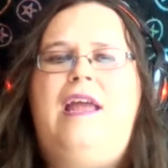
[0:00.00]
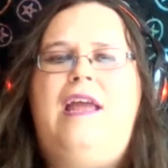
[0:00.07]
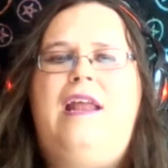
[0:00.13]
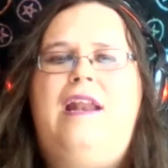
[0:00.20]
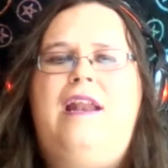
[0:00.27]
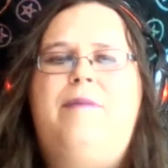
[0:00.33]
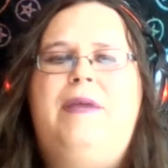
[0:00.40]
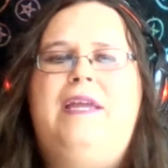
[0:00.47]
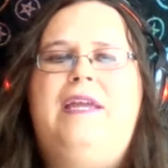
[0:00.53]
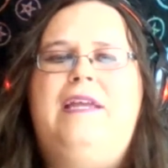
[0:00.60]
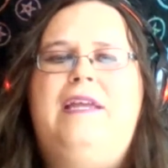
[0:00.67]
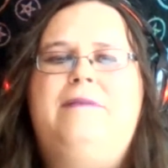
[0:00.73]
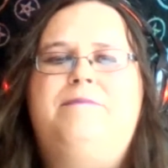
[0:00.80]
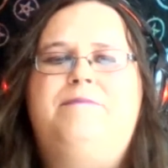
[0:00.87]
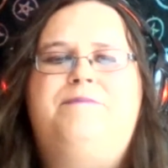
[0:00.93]
And I
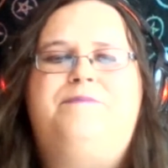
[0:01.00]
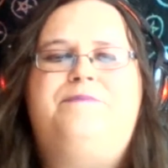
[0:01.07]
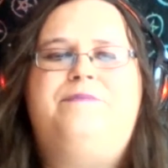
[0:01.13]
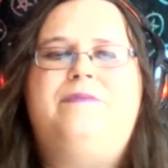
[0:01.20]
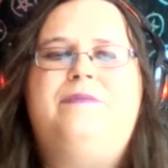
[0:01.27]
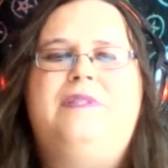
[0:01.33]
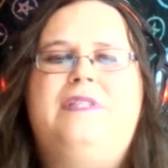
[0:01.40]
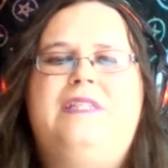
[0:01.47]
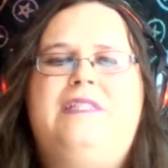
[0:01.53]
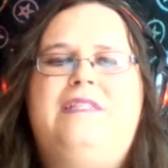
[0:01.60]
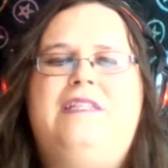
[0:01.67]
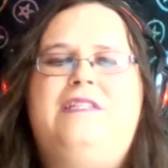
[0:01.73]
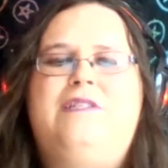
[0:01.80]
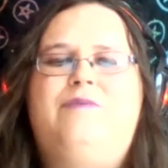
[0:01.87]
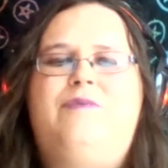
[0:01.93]
mean, this
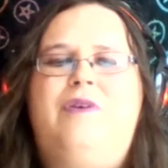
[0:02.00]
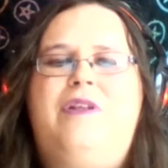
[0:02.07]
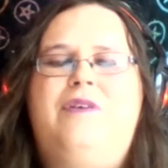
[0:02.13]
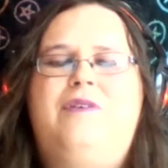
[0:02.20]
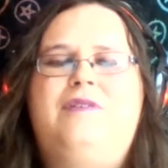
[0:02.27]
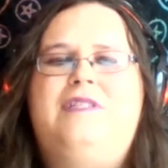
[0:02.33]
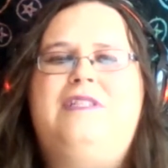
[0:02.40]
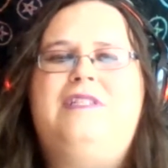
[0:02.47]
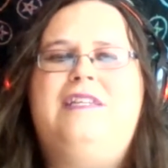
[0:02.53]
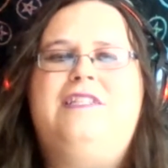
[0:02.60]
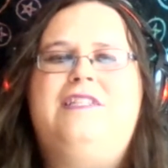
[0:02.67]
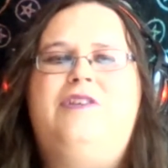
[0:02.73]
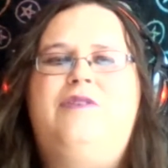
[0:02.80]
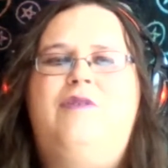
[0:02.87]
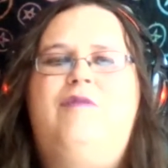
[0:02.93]
this is one of those
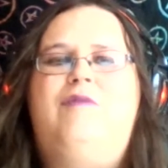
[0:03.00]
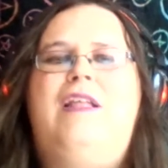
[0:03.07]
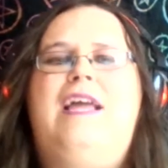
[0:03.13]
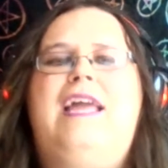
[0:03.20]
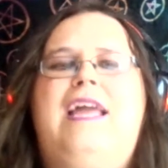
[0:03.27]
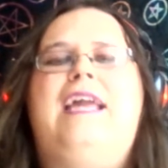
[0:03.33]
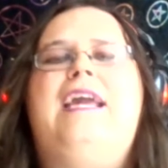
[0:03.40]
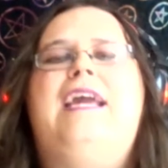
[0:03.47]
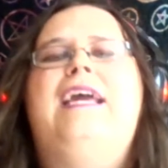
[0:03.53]
things too of like